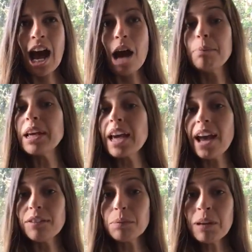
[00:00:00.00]
a big
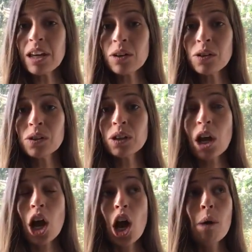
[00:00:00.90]
heavy meal,
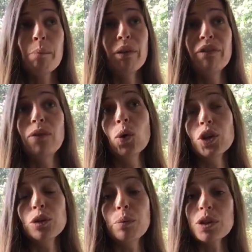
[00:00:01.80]
before
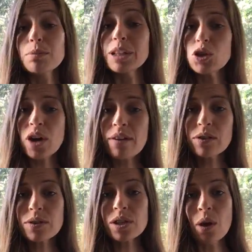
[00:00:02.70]
you possibly
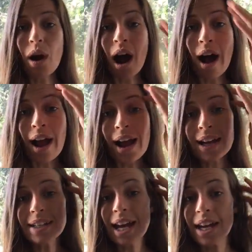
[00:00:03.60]
travel. So
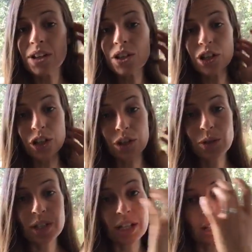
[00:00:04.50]
I tend to
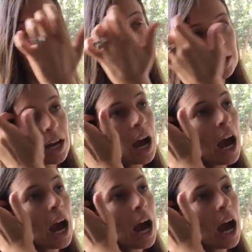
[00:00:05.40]
use it